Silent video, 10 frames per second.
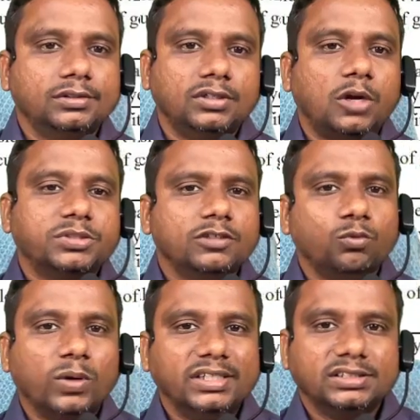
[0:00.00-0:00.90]
Option
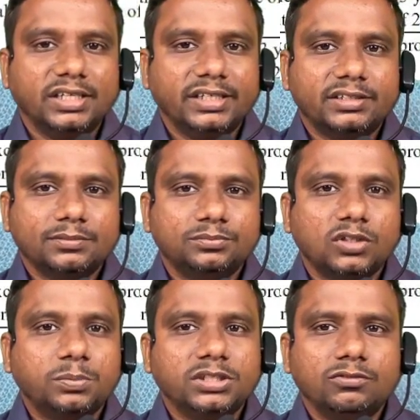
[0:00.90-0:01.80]
1 is correct.
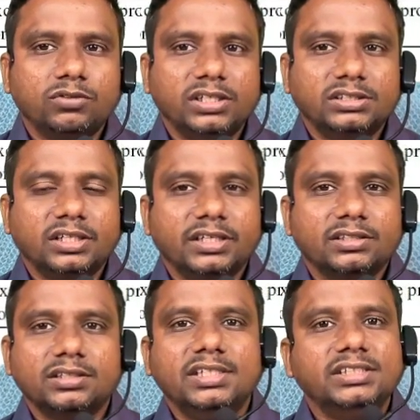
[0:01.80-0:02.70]
Option 1 is correct.
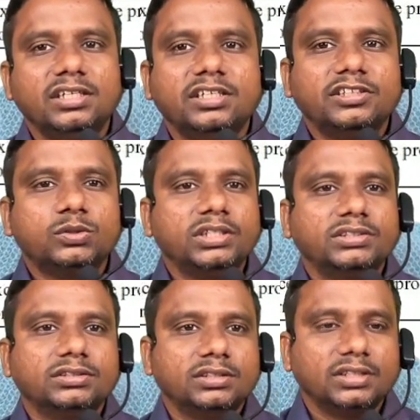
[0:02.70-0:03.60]
Is it clear, students?
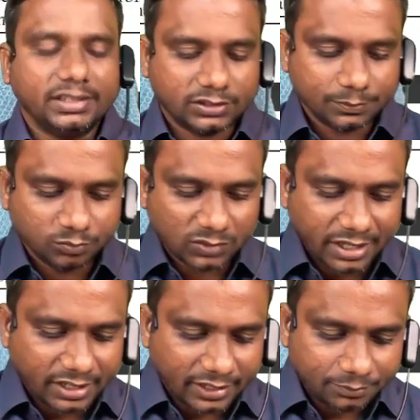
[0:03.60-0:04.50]

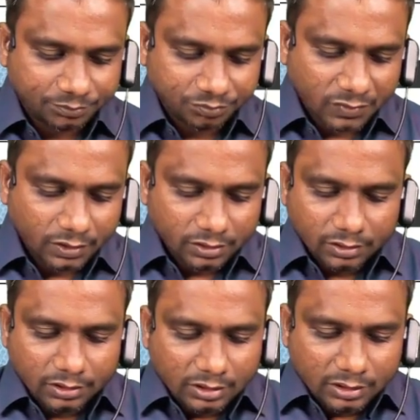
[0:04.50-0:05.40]
89.
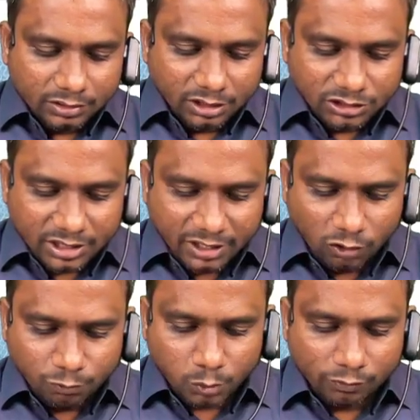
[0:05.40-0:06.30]
The share of
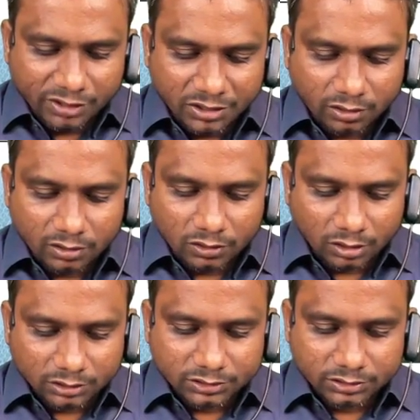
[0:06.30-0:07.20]
profit or
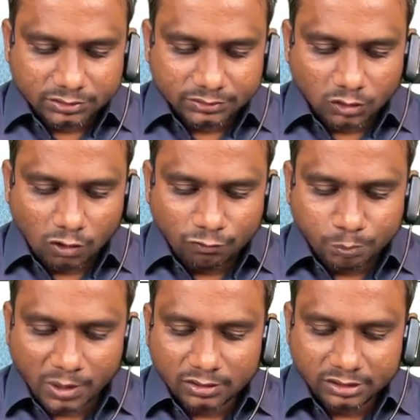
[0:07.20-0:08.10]
loss of
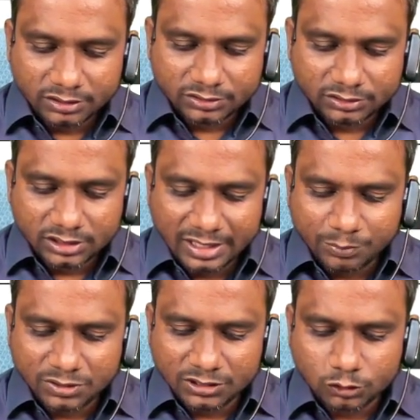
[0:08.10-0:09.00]
partners in
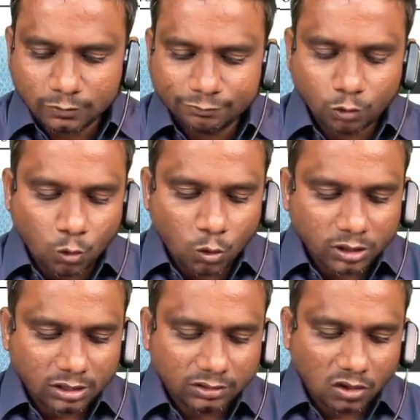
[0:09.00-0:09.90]
absence of
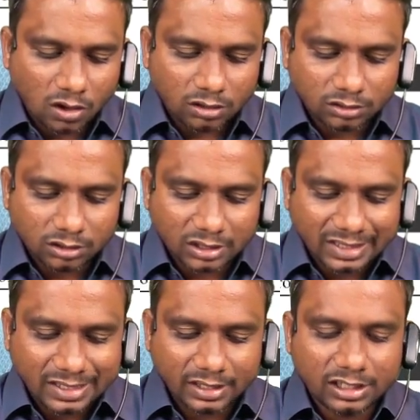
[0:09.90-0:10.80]
oral or written
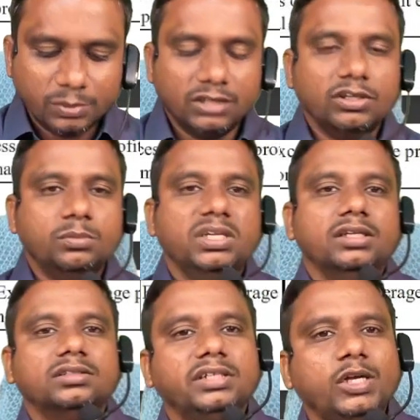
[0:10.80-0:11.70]
agreement will be
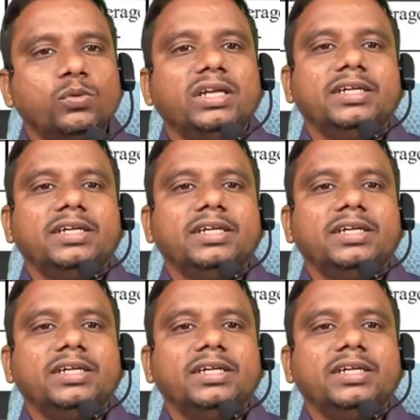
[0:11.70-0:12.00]
equal.